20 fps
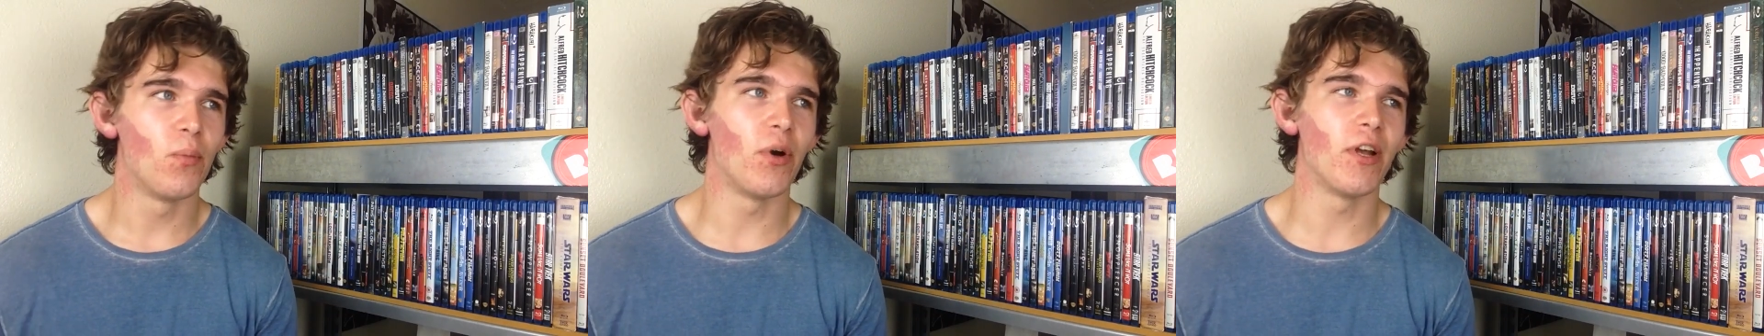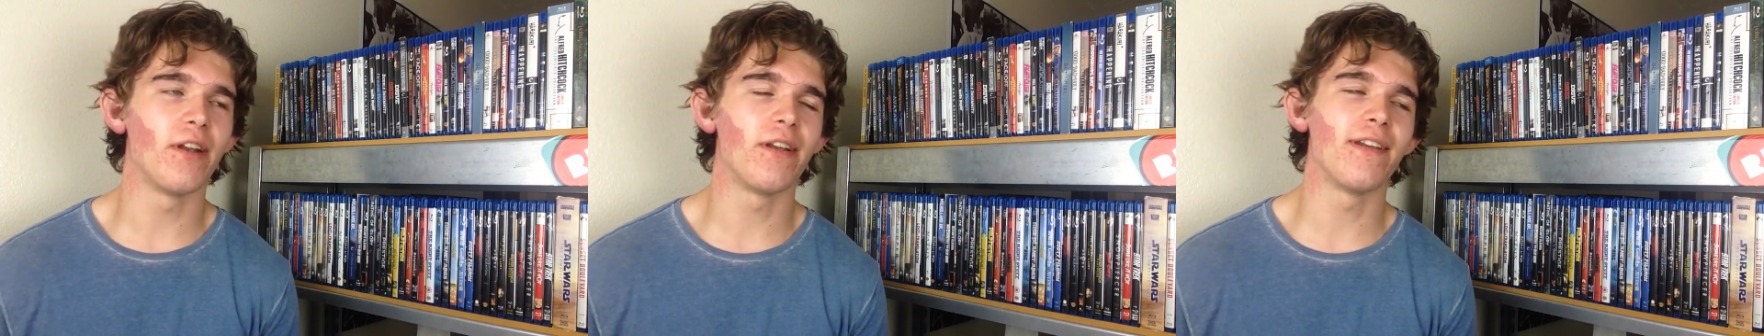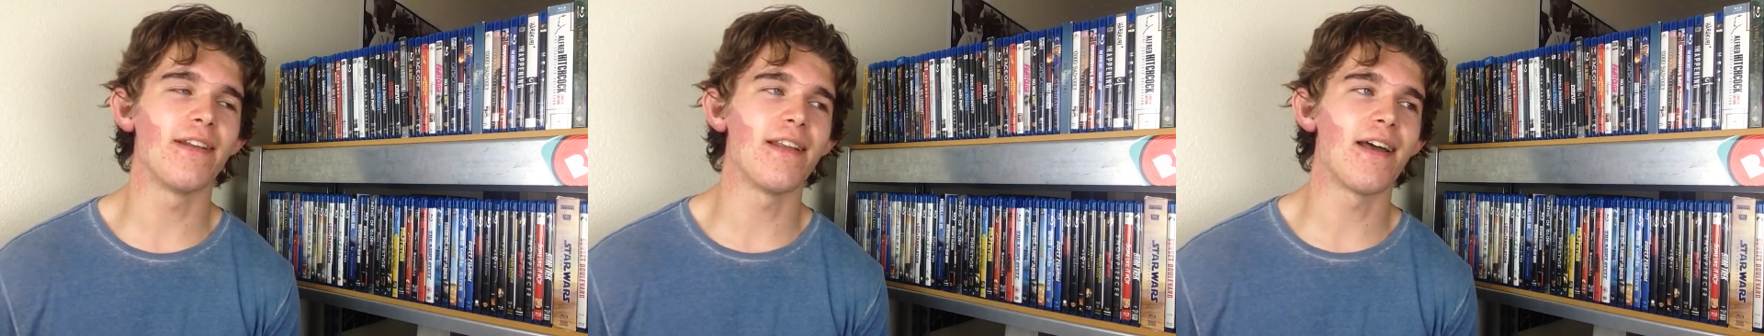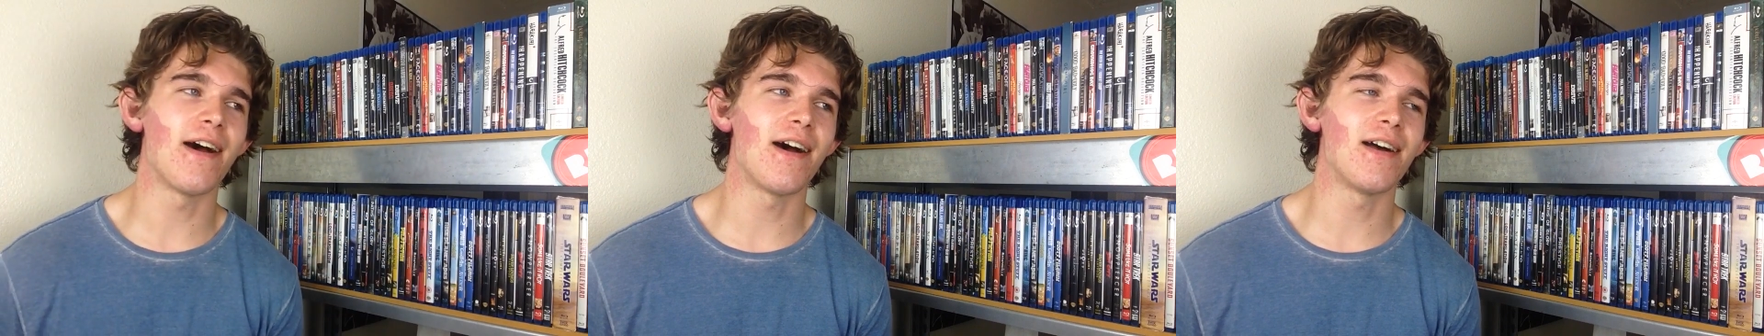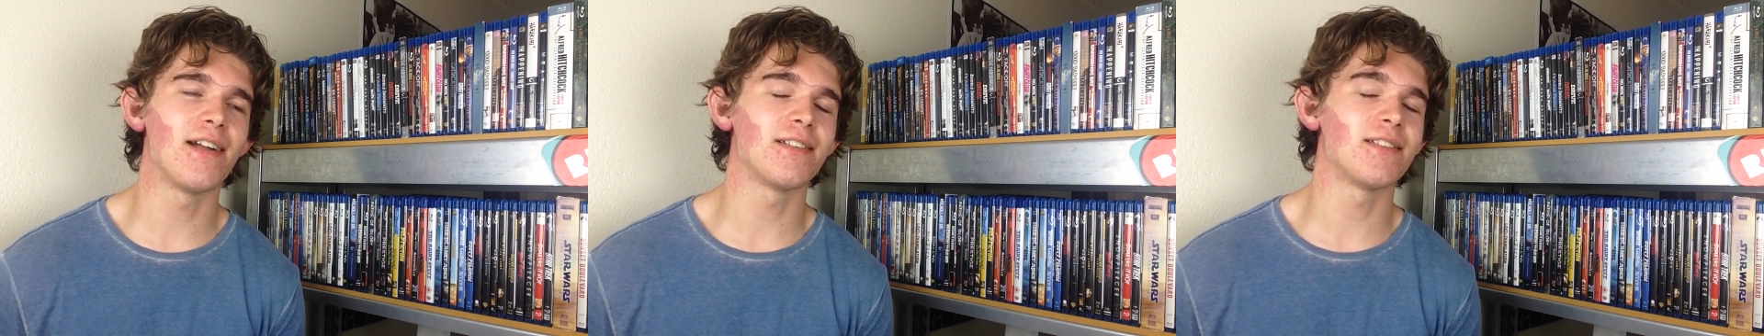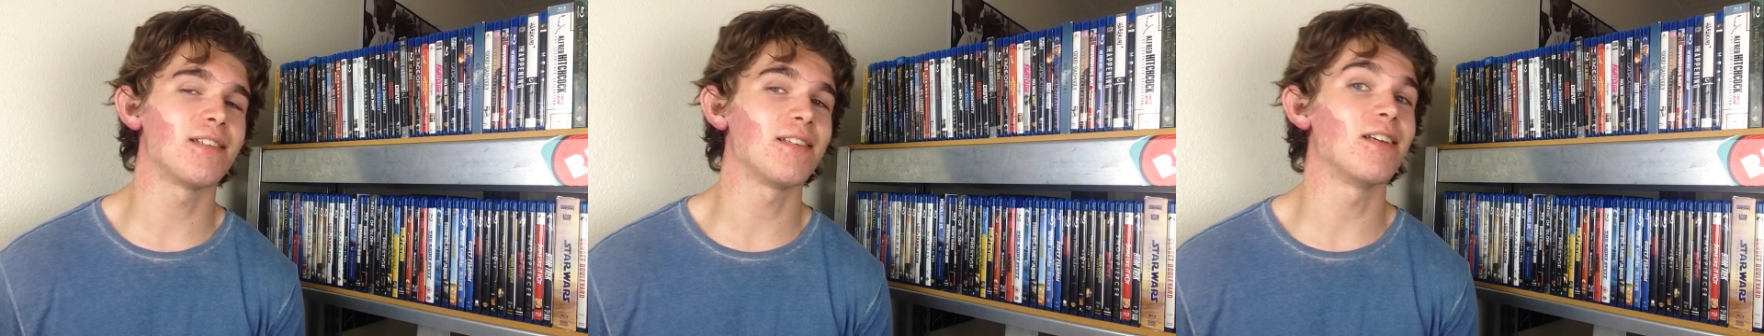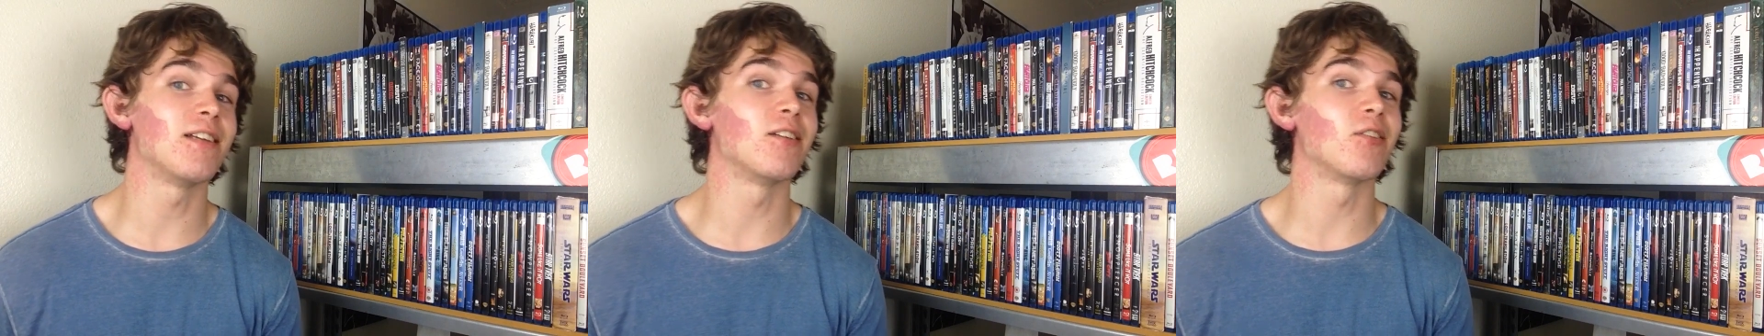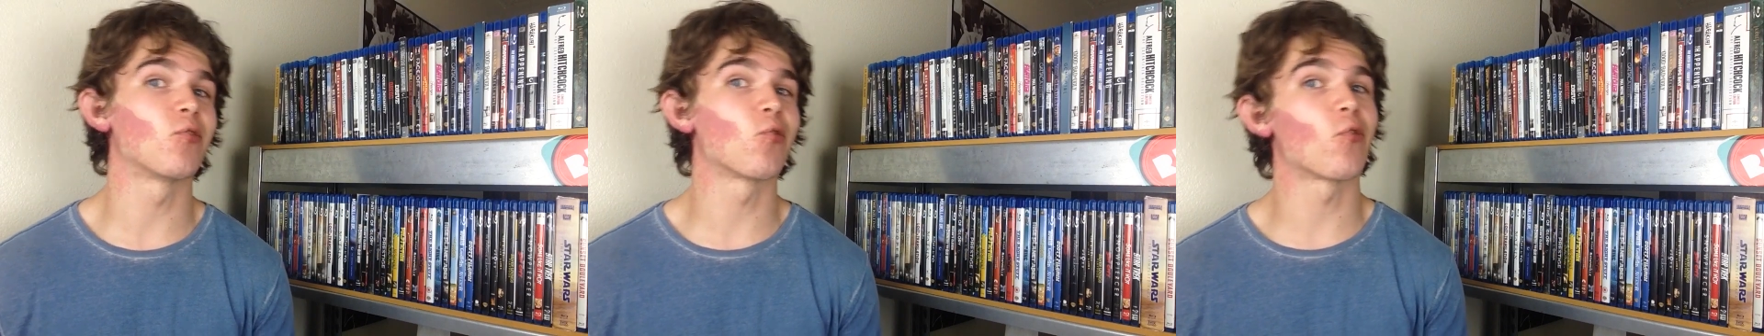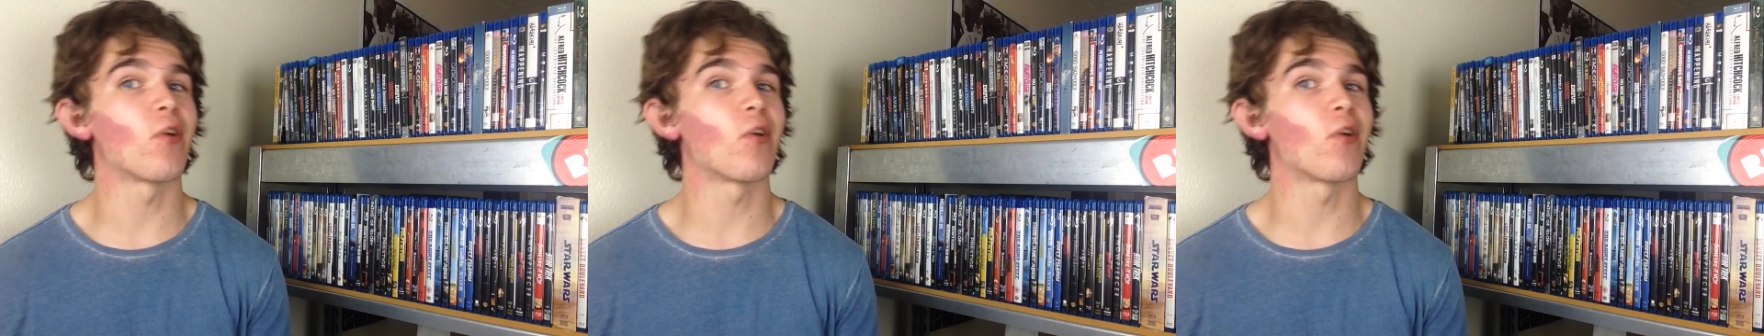but not in